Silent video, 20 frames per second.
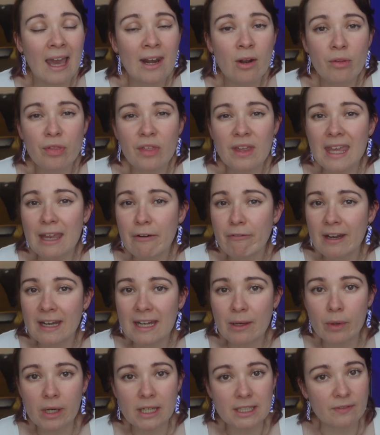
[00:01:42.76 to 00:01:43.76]
I don't think it
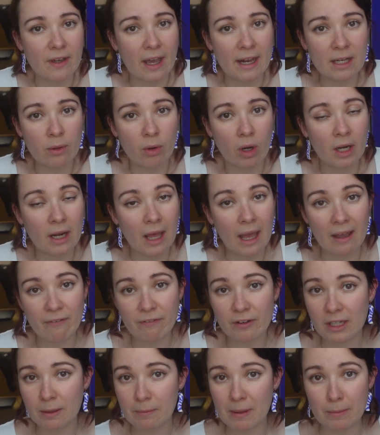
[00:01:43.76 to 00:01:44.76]
really works for anyone. I
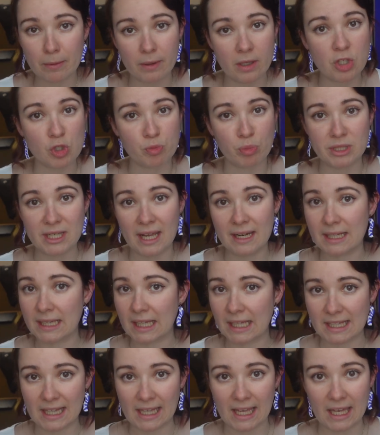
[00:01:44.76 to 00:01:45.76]
feel like people are just pretending
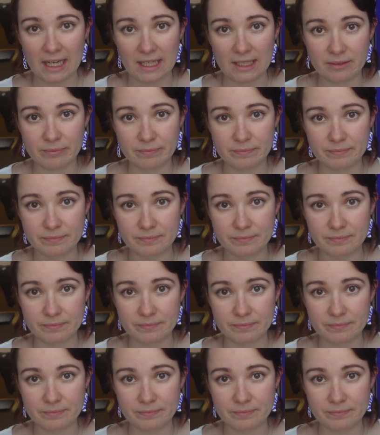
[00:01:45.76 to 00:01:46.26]
like they get it.